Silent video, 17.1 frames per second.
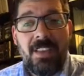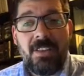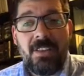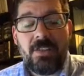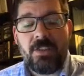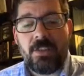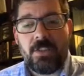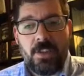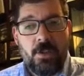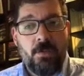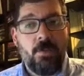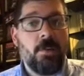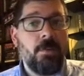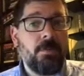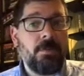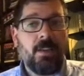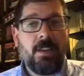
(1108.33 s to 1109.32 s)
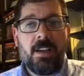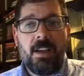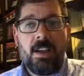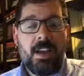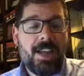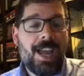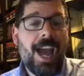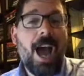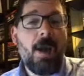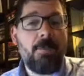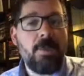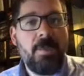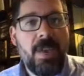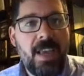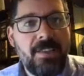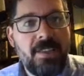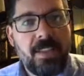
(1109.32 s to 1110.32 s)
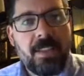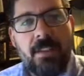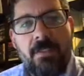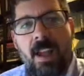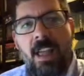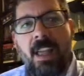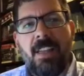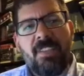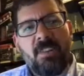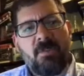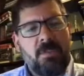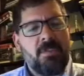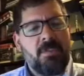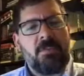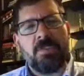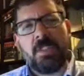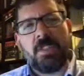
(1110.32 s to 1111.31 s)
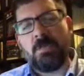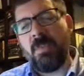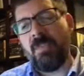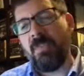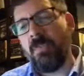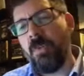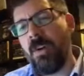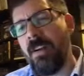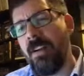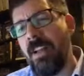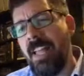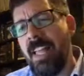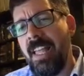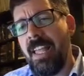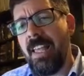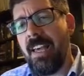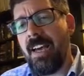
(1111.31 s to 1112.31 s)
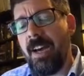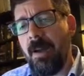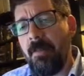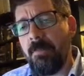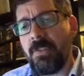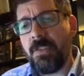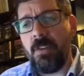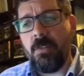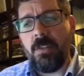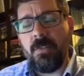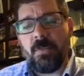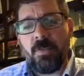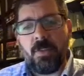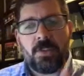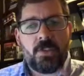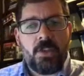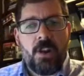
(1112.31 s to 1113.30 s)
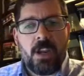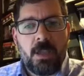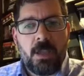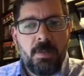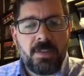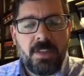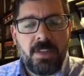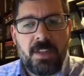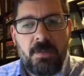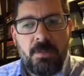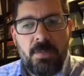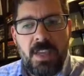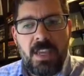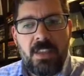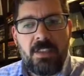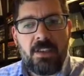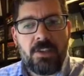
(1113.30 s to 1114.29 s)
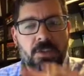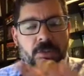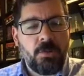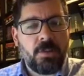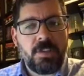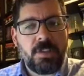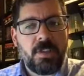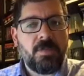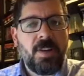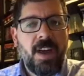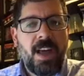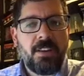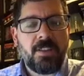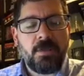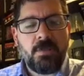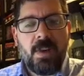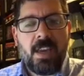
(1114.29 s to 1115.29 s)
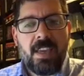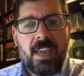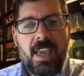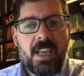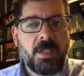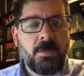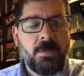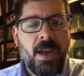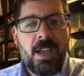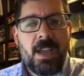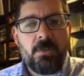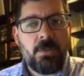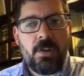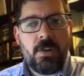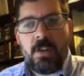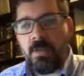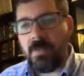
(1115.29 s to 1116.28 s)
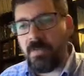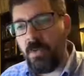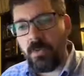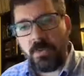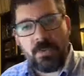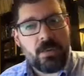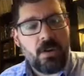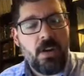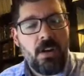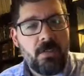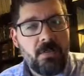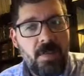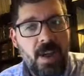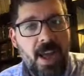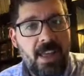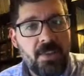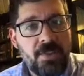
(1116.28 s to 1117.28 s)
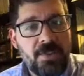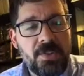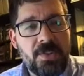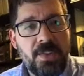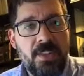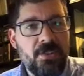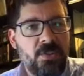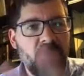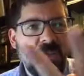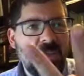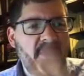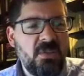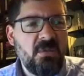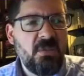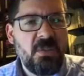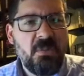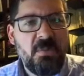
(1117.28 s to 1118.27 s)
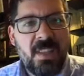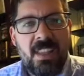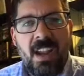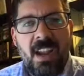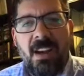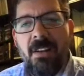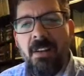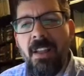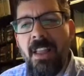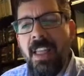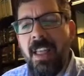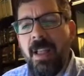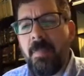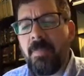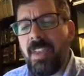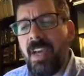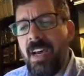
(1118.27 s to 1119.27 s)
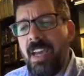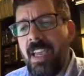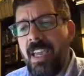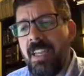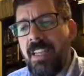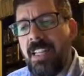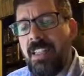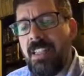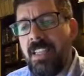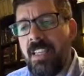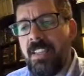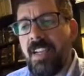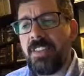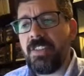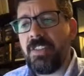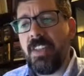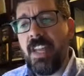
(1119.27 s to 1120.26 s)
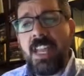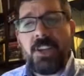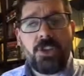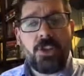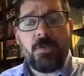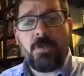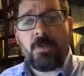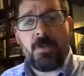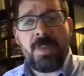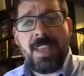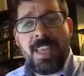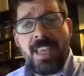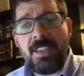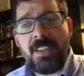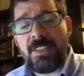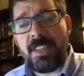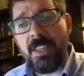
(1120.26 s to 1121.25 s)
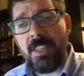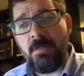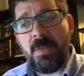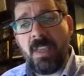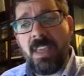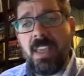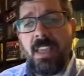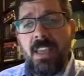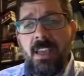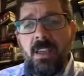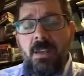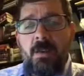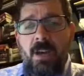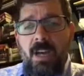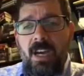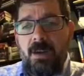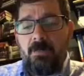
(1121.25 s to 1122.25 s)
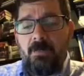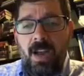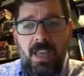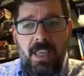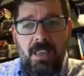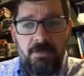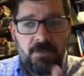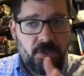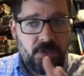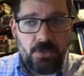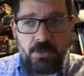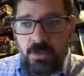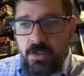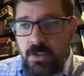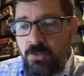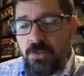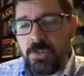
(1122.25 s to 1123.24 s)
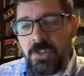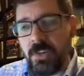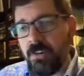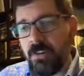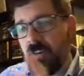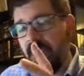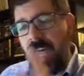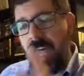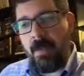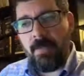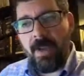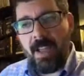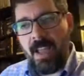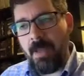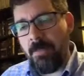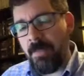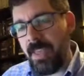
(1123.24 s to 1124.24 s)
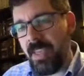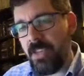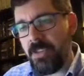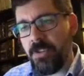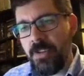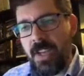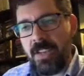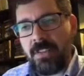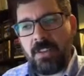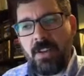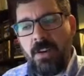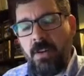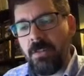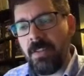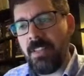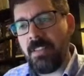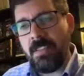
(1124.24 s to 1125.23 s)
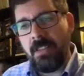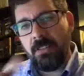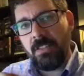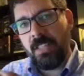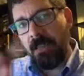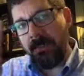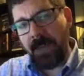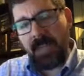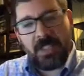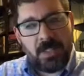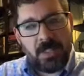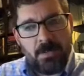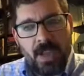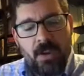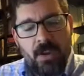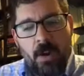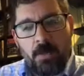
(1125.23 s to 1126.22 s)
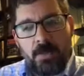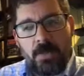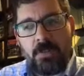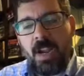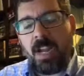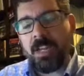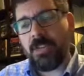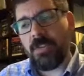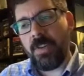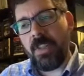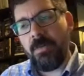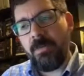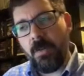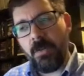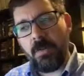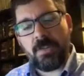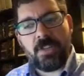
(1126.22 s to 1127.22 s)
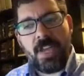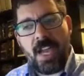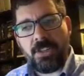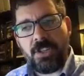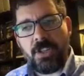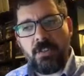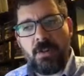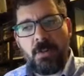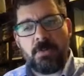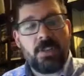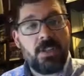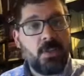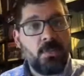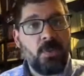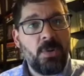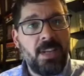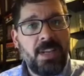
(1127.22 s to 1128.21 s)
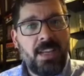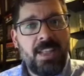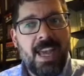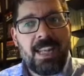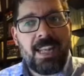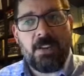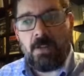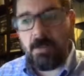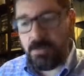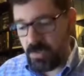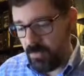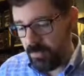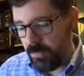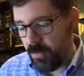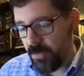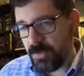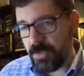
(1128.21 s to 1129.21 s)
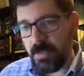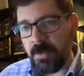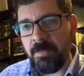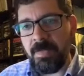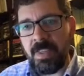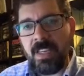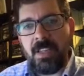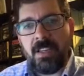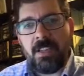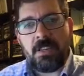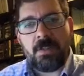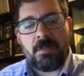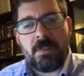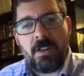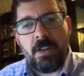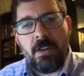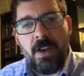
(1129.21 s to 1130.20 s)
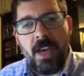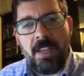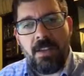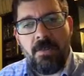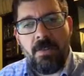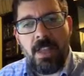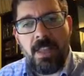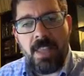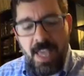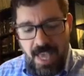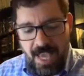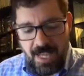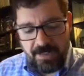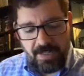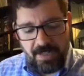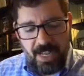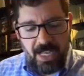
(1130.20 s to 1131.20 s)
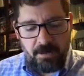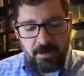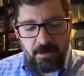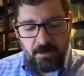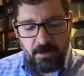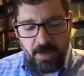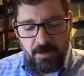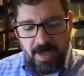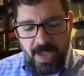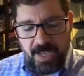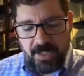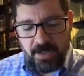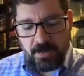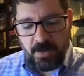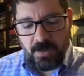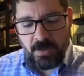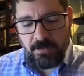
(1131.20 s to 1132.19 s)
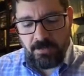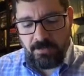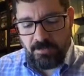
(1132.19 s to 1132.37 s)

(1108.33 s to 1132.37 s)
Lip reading: Secure copy, basically, right? I think we've used this before. So the first argument is going to be the source of the files. In my case, mine were in a folder called files, and there's only two of them in there. And then the destination for me is going to be my student user at my IP address, :tilde means in my home directory, / encryption to put it in that encryption folder. So I'm going to go ahead and run that. It's going to ask me for my password.